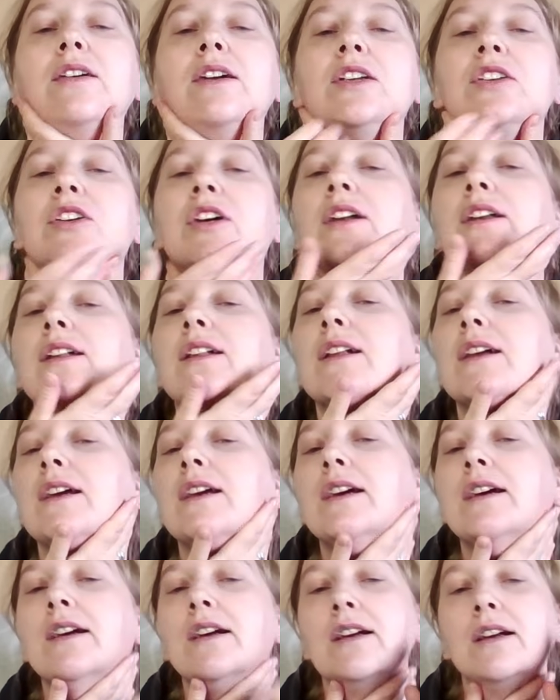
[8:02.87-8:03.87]
gently.
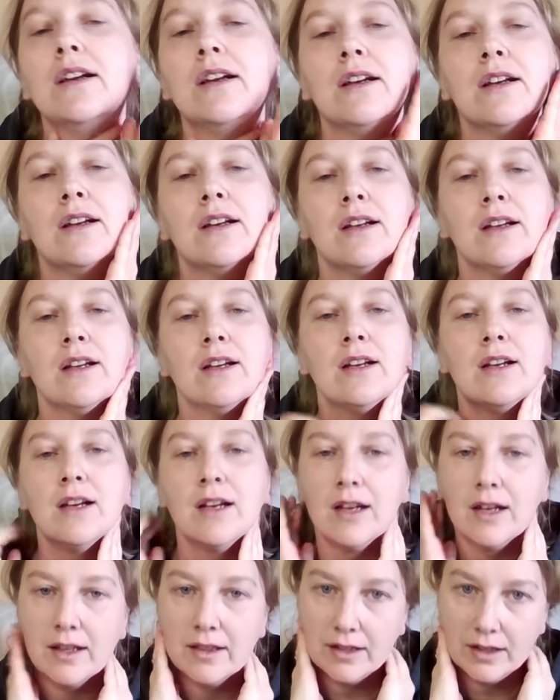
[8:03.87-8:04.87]

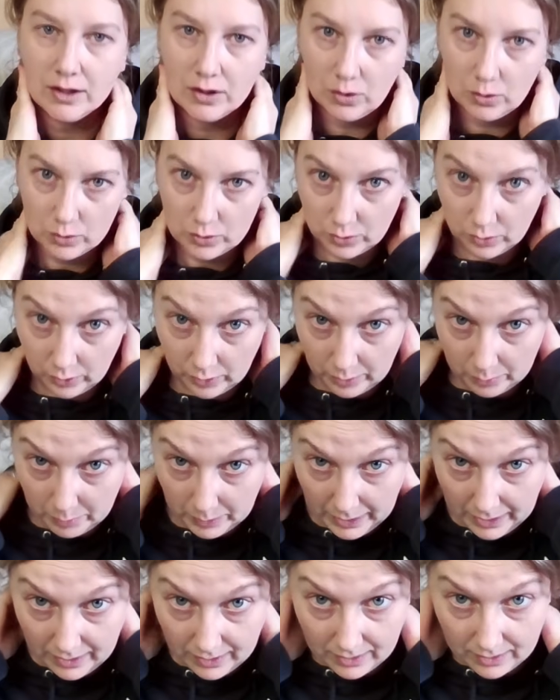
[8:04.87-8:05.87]
Then go to the
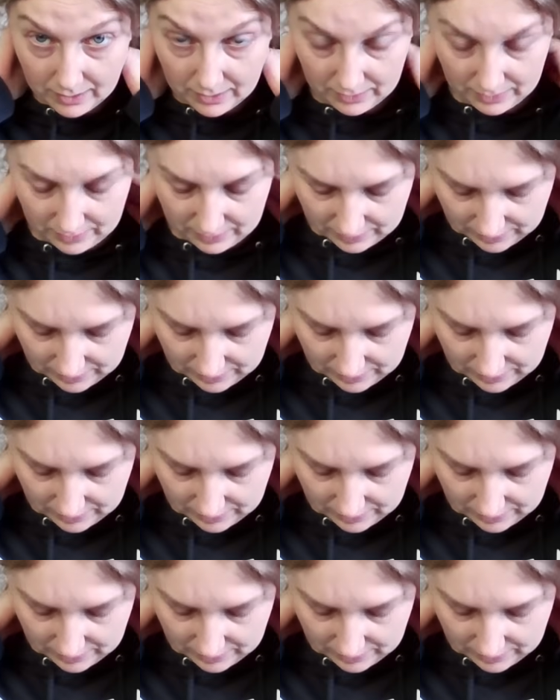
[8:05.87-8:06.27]
back